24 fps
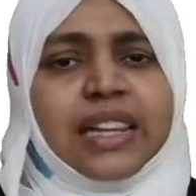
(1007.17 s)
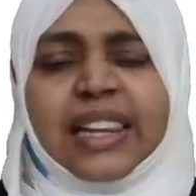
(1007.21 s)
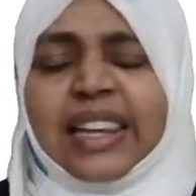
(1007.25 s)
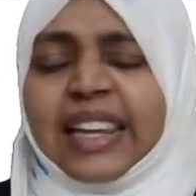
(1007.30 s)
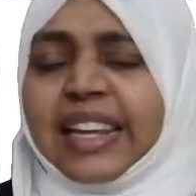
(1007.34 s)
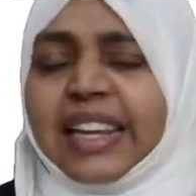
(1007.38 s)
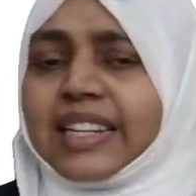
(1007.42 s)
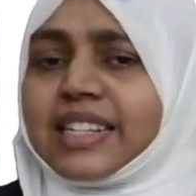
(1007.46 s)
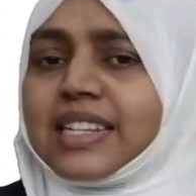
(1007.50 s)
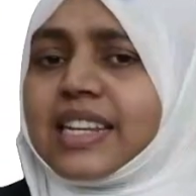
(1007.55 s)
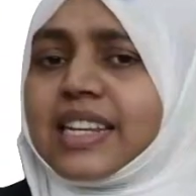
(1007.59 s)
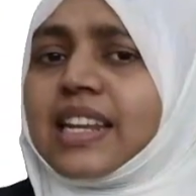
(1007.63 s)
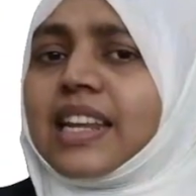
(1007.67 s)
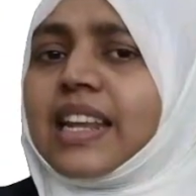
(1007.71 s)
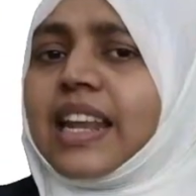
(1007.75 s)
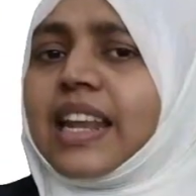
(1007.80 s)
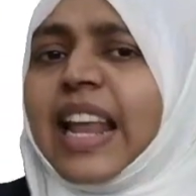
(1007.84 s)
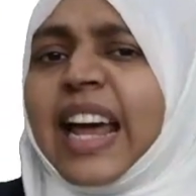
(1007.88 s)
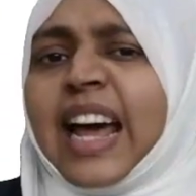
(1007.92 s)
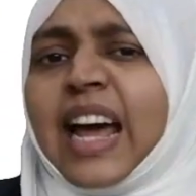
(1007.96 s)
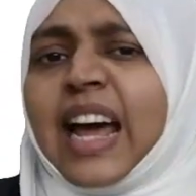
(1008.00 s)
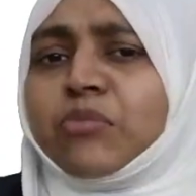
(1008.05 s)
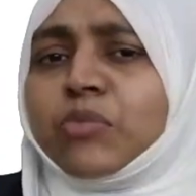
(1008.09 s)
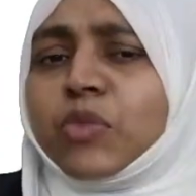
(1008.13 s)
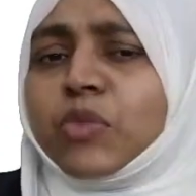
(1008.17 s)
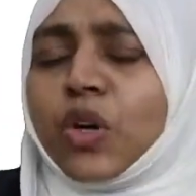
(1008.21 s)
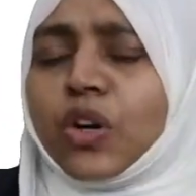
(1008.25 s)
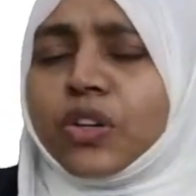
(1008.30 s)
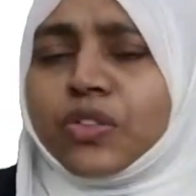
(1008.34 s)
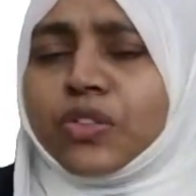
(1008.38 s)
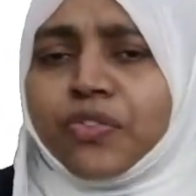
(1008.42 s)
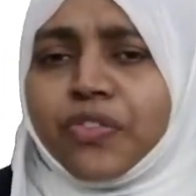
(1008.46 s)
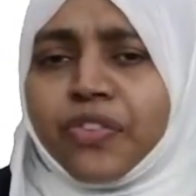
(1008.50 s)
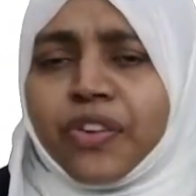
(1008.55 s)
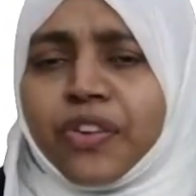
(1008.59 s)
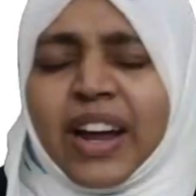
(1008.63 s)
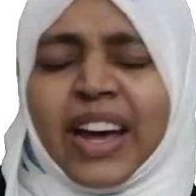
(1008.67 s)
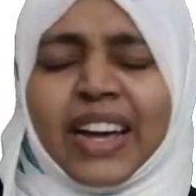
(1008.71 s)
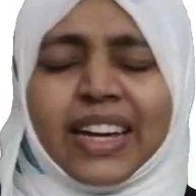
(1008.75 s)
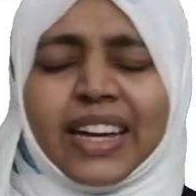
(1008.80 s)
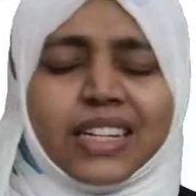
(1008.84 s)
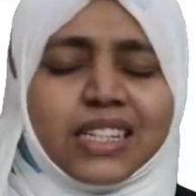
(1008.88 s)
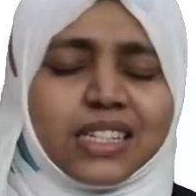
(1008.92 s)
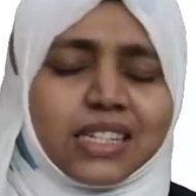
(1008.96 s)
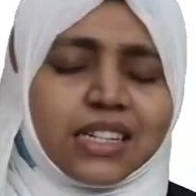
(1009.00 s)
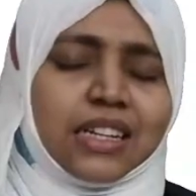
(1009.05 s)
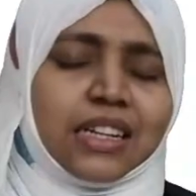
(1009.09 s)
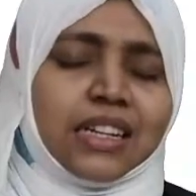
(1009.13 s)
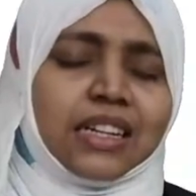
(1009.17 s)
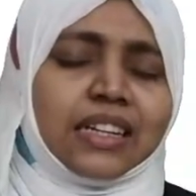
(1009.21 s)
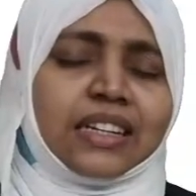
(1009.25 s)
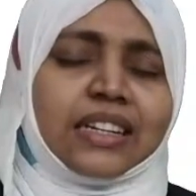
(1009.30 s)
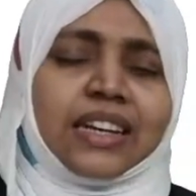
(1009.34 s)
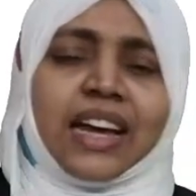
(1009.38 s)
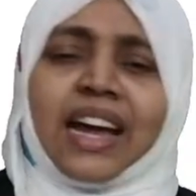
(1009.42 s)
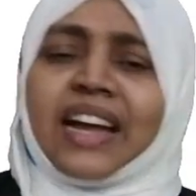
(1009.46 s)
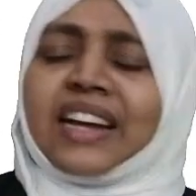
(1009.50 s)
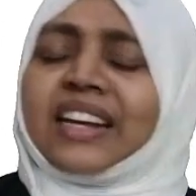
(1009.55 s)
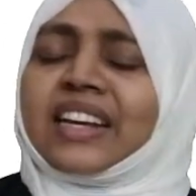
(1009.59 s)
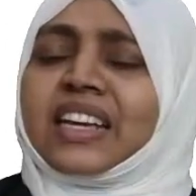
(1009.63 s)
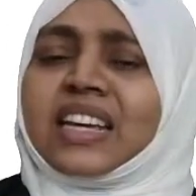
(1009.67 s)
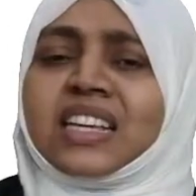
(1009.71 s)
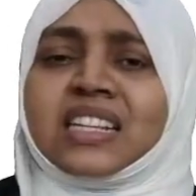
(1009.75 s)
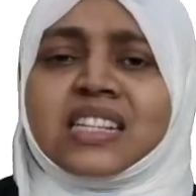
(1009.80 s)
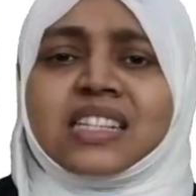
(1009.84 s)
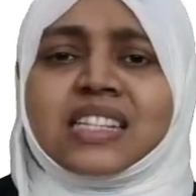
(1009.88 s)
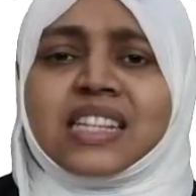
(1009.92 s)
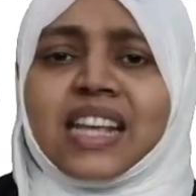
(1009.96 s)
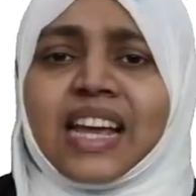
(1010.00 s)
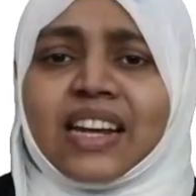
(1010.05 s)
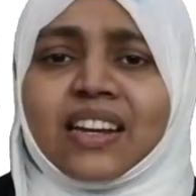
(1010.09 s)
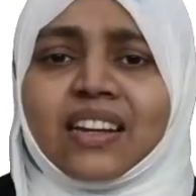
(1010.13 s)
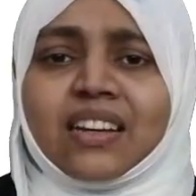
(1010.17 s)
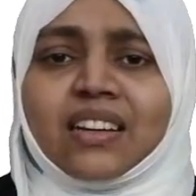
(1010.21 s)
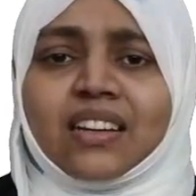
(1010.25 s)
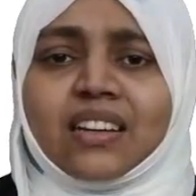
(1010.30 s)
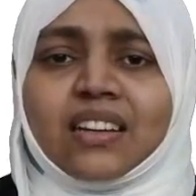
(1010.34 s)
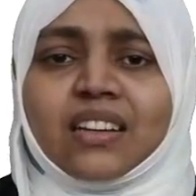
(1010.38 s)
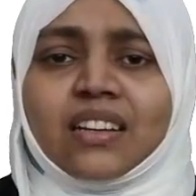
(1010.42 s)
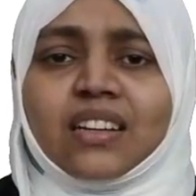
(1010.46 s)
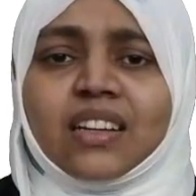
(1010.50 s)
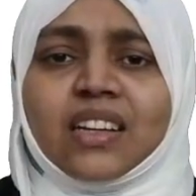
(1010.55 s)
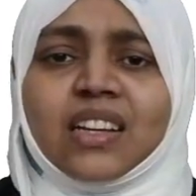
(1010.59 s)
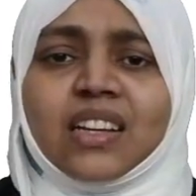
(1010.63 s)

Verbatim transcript: Little lamb got frightened and he said,